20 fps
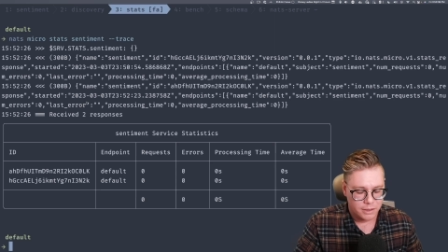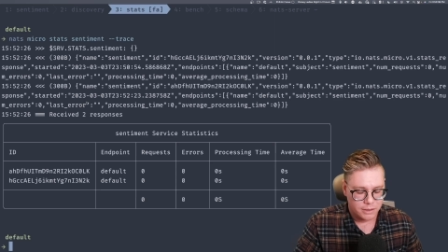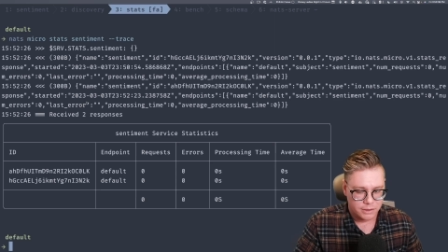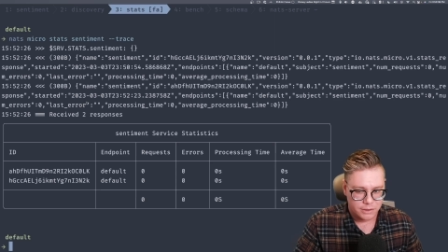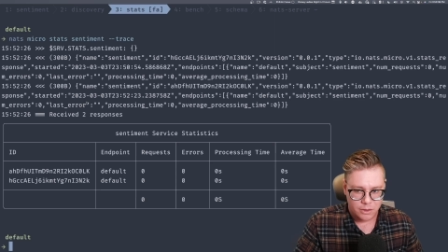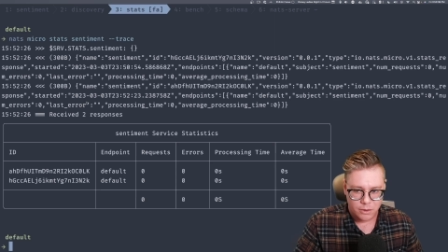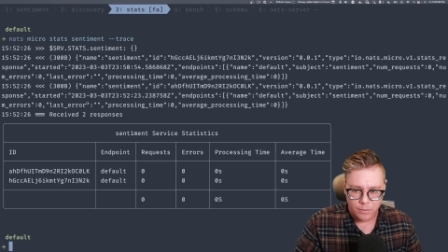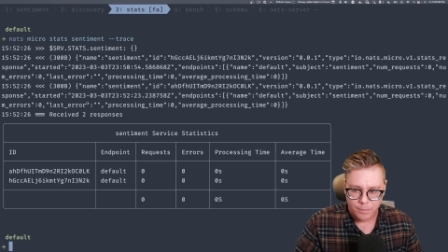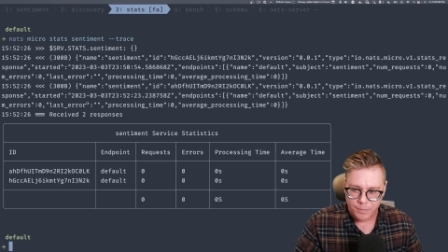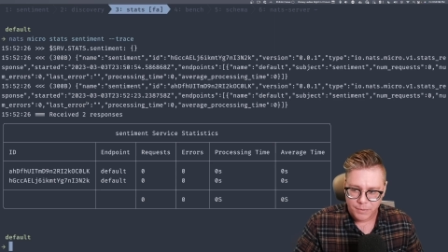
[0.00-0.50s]

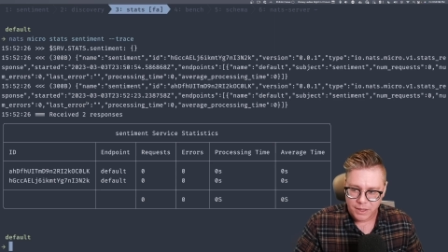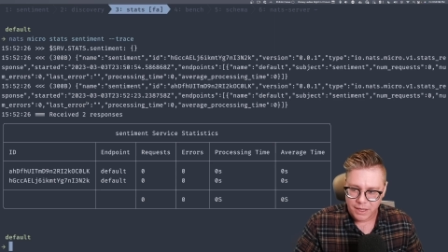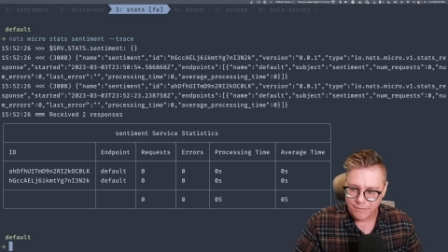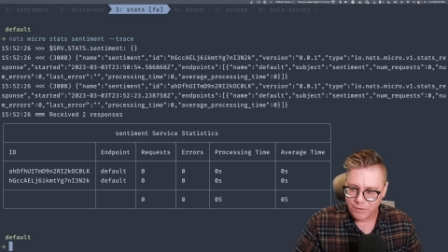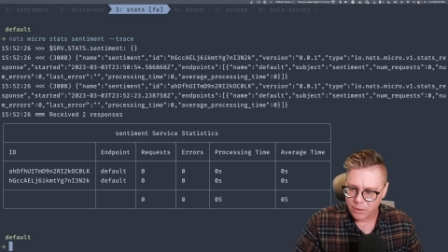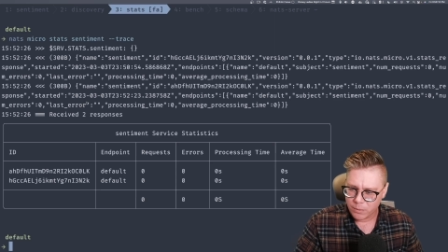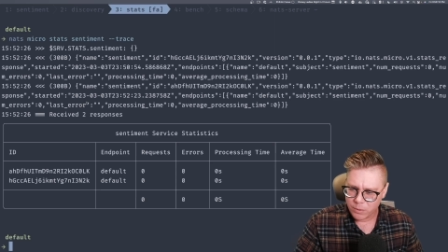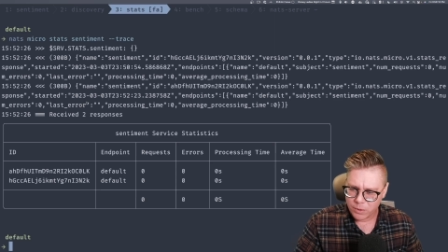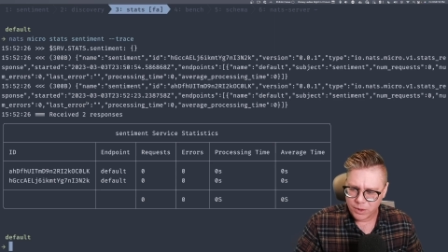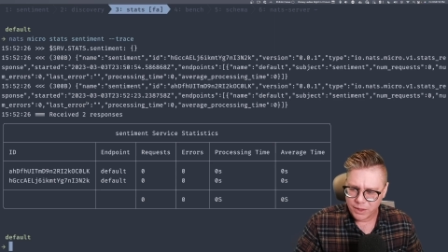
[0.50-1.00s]
So
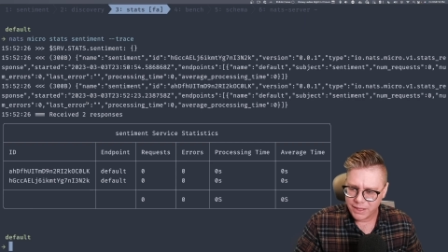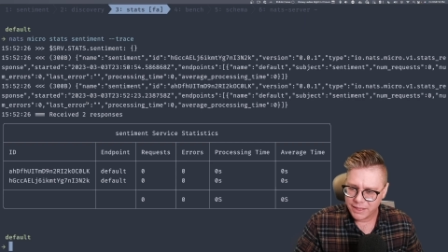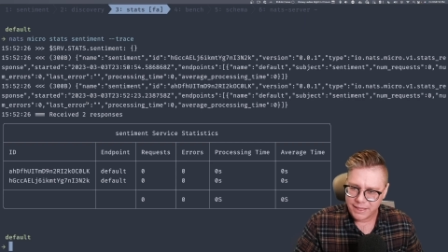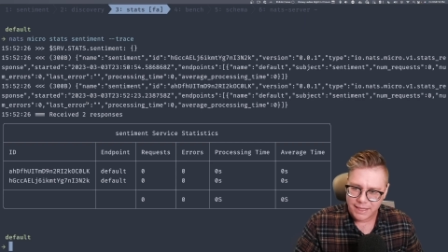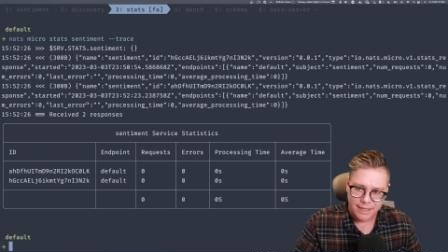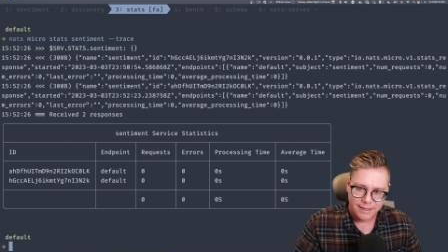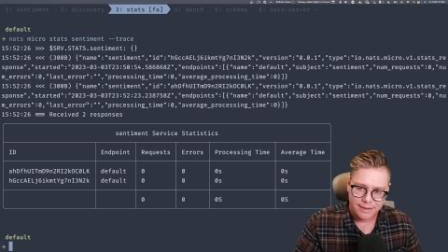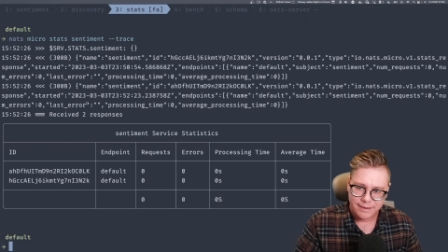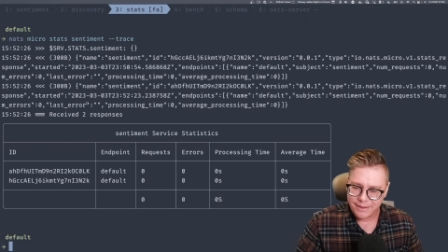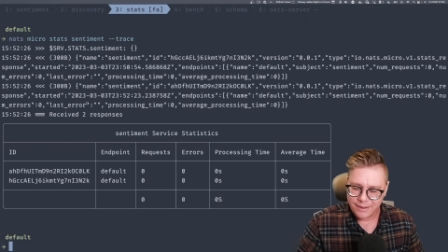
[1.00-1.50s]
if you're worried
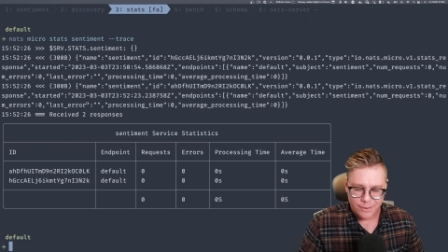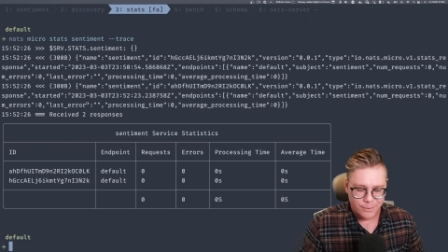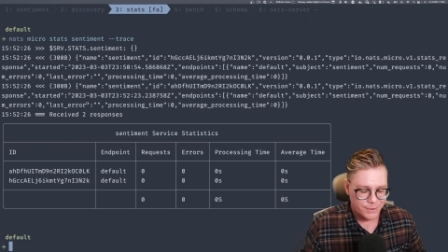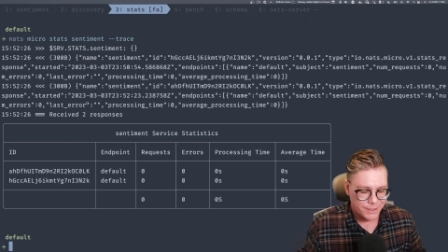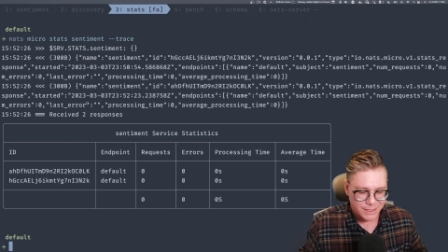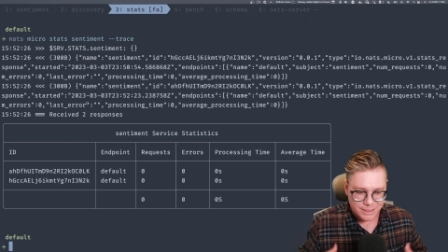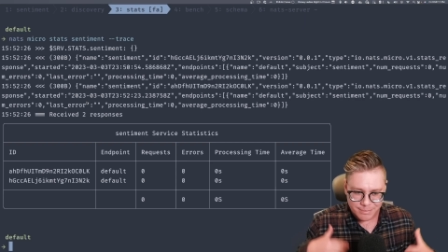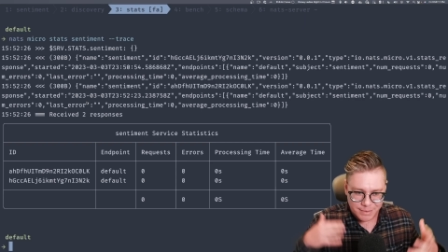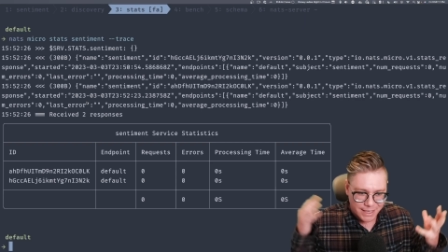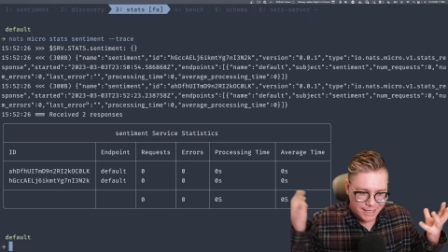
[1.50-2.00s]
that
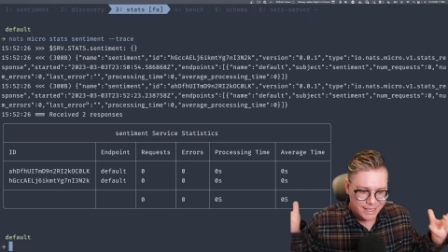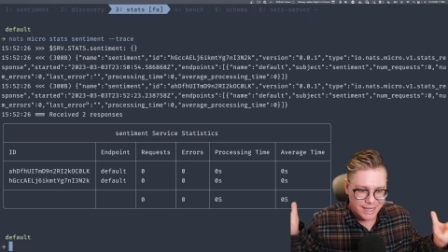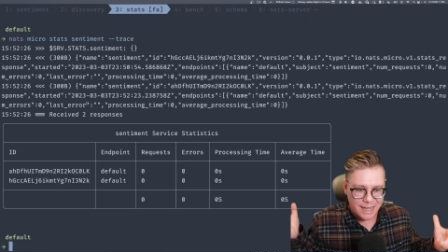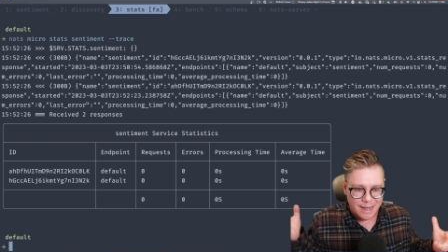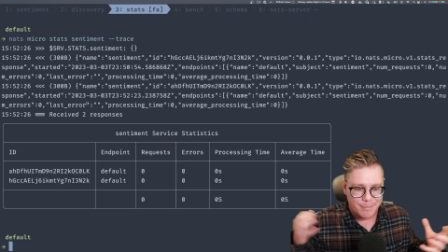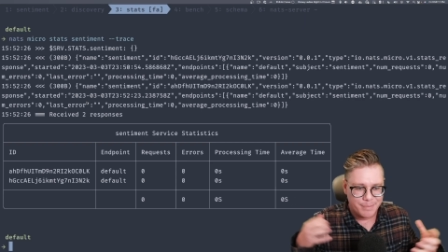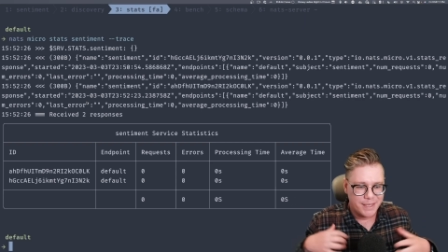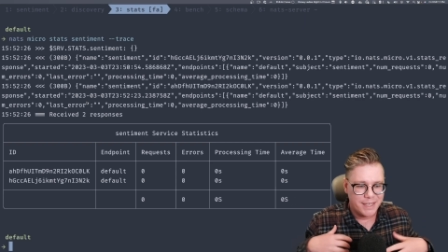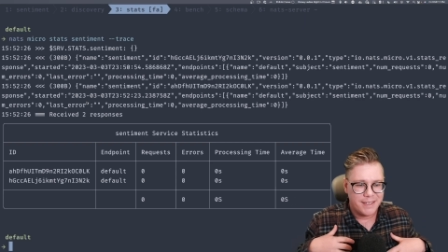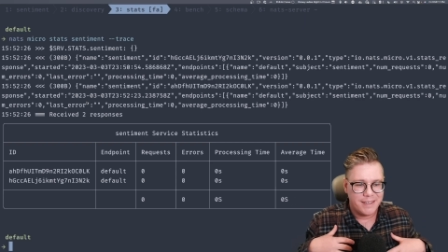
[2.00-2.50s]
this might
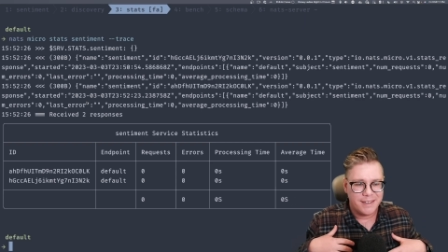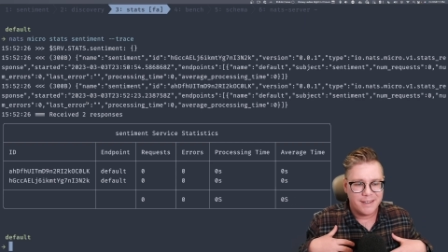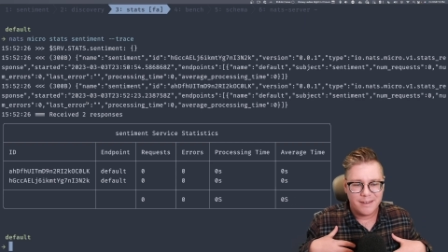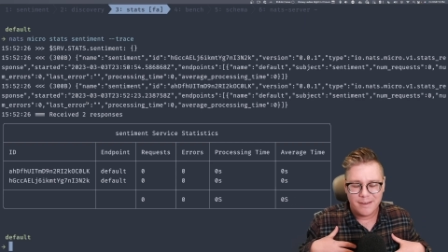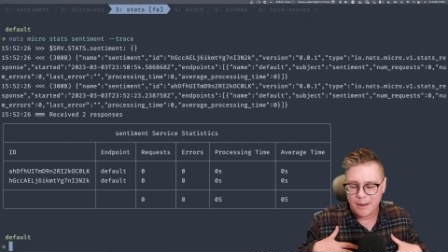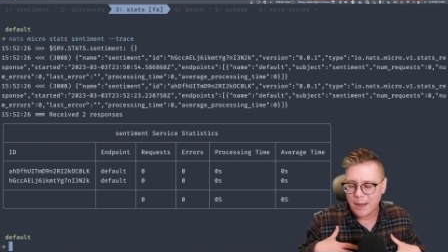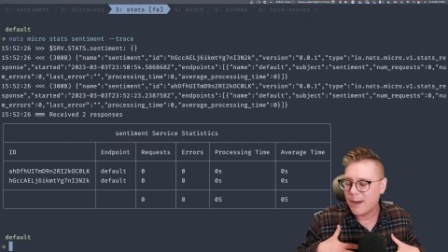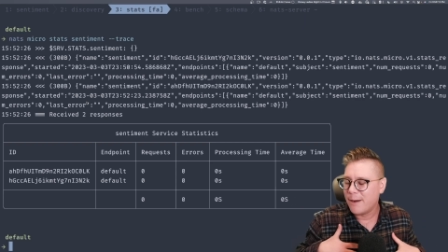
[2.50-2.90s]
not be